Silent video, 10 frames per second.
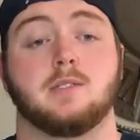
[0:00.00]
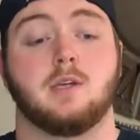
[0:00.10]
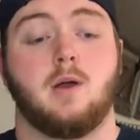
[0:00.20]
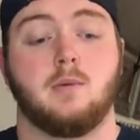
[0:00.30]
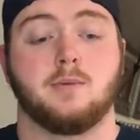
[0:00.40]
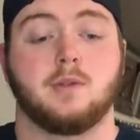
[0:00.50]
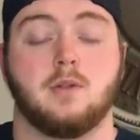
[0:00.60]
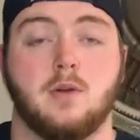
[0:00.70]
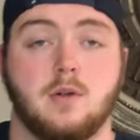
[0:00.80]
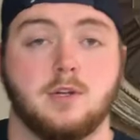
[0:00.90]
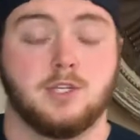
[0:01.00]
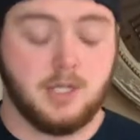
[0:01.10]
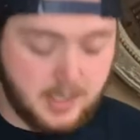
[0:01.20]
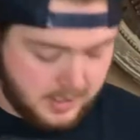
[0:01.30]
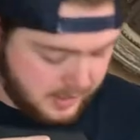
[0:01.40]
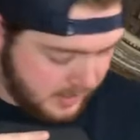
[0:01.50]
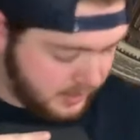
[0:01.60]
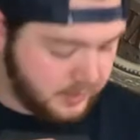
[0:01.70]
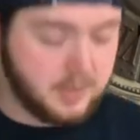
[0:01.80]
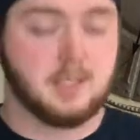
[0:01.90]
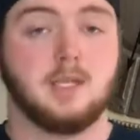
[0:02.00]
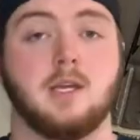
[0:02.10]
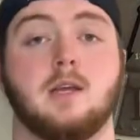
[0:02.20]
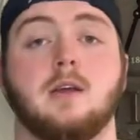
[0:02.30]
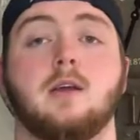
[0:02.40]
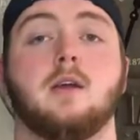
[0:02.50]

so I went the large, and as you can see,